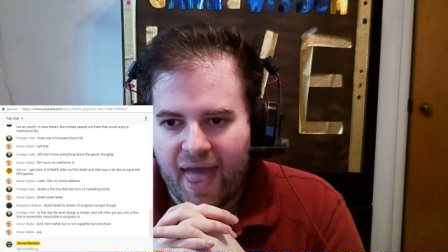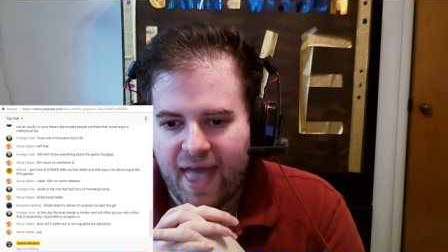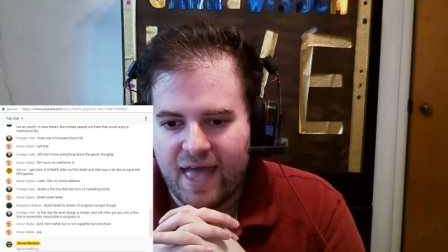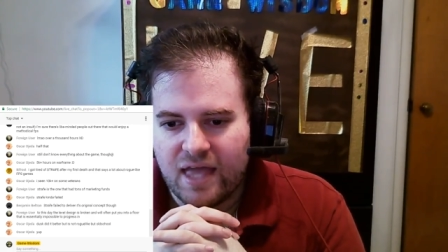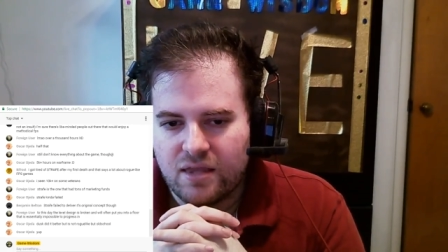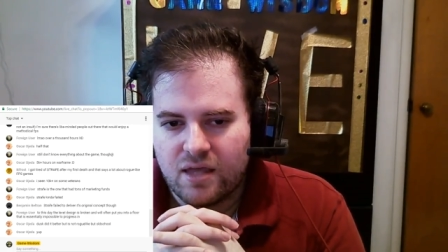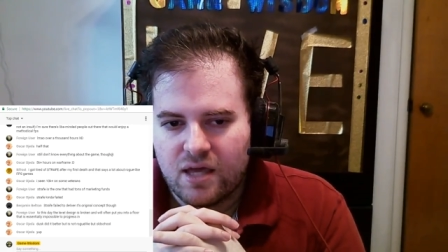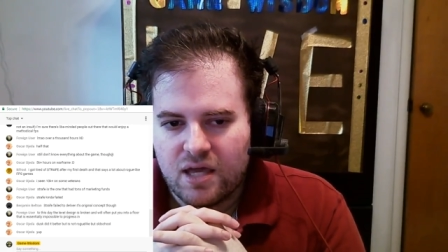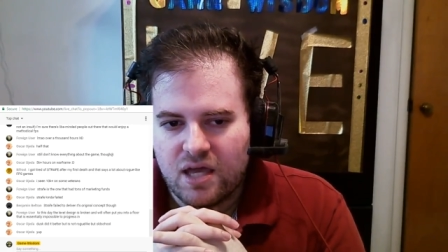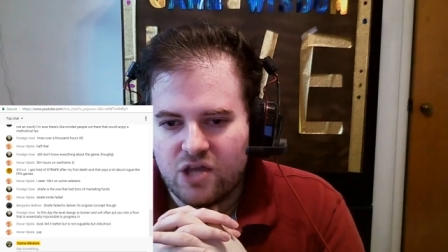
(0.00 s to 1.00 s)
and
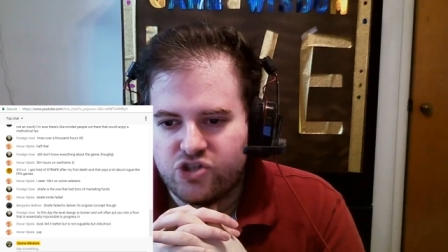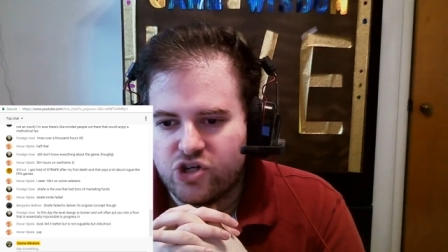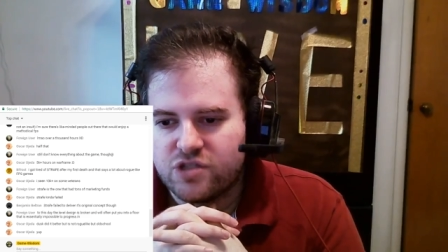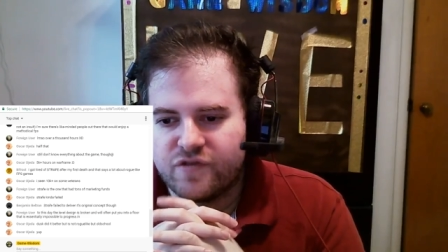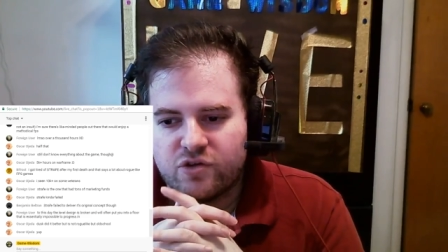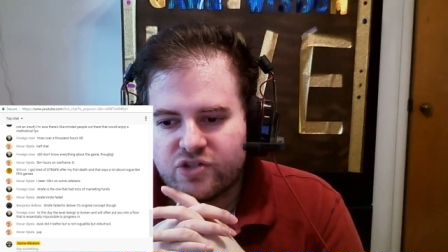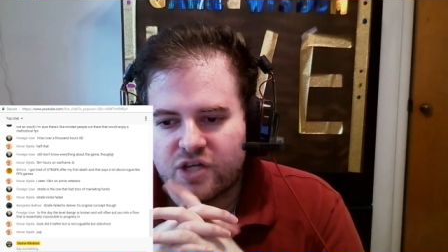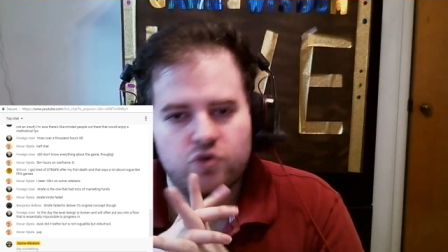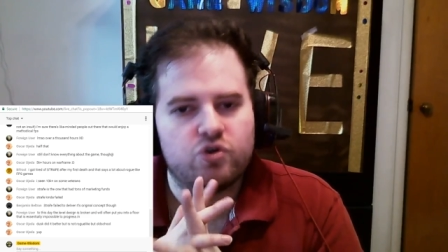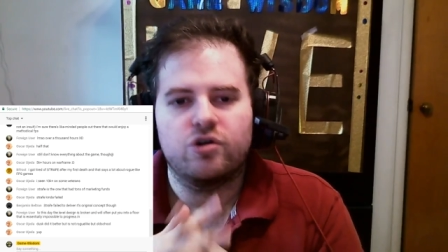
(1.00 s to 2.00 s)
it just feels
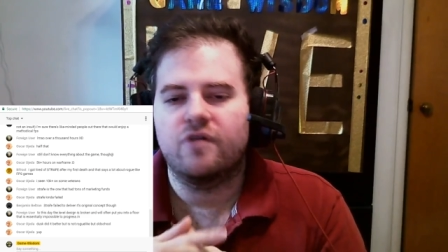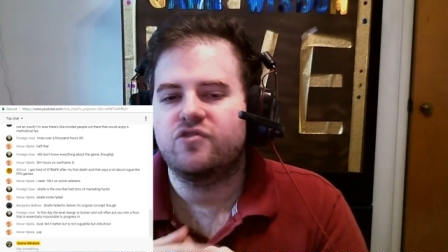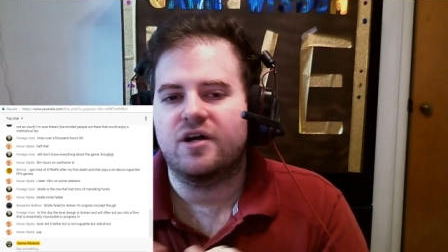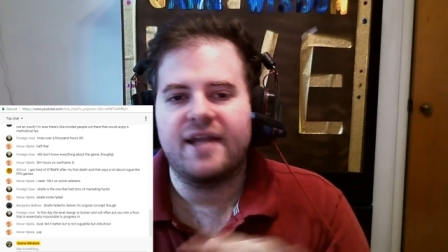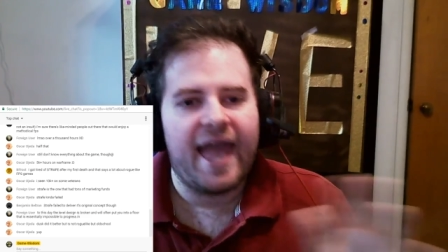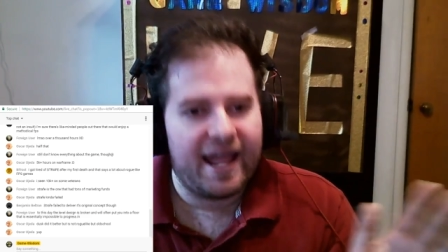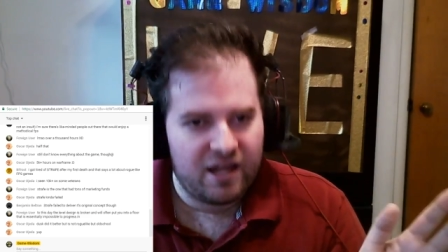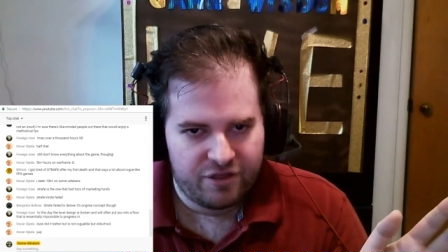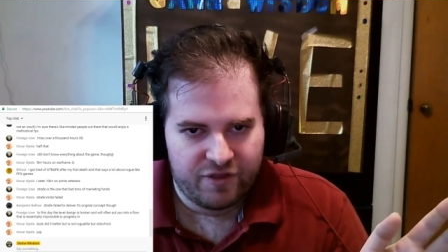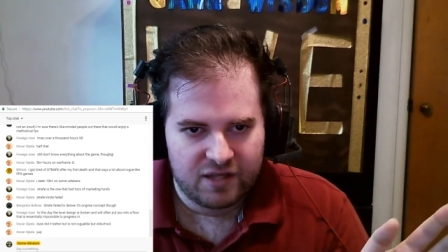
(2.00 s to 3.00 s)
like you couldn't have done
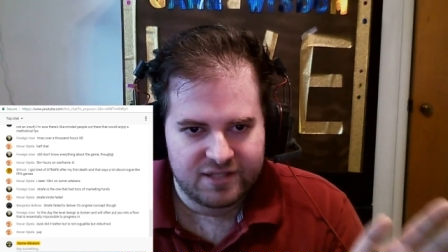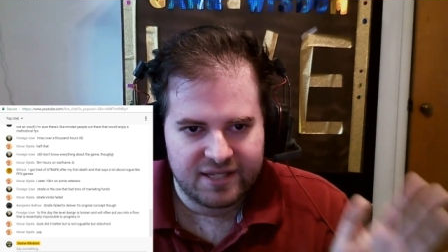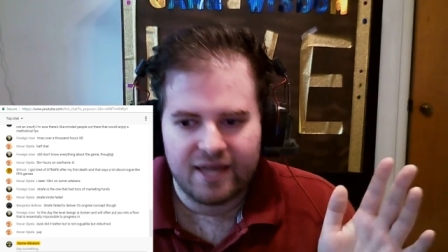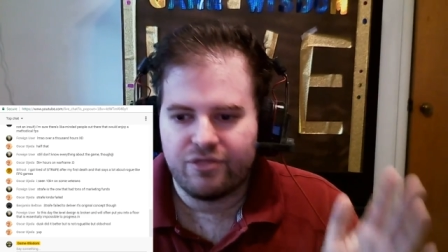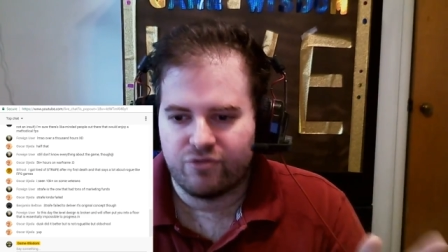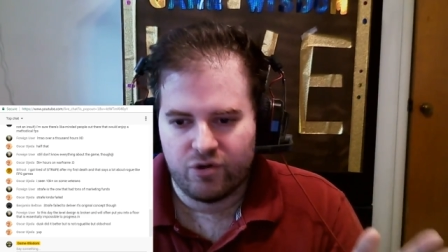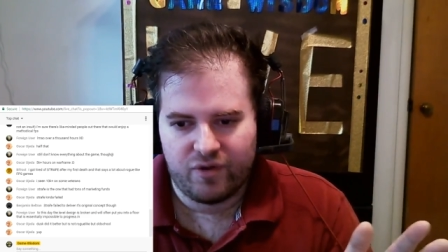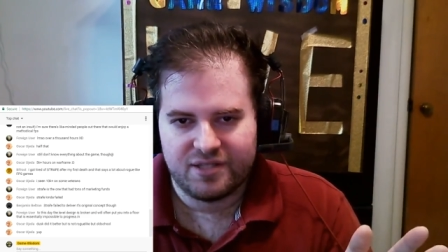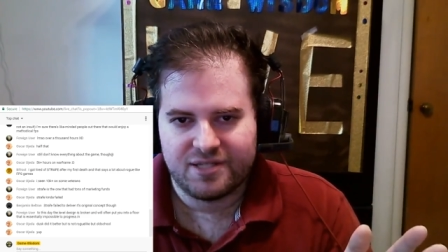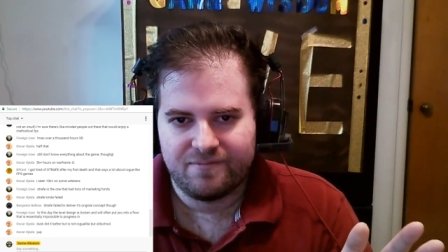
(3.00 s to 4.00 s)
anything to get through
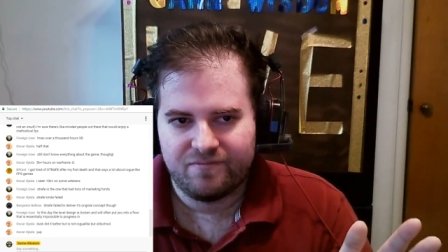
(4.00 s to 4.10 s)
it.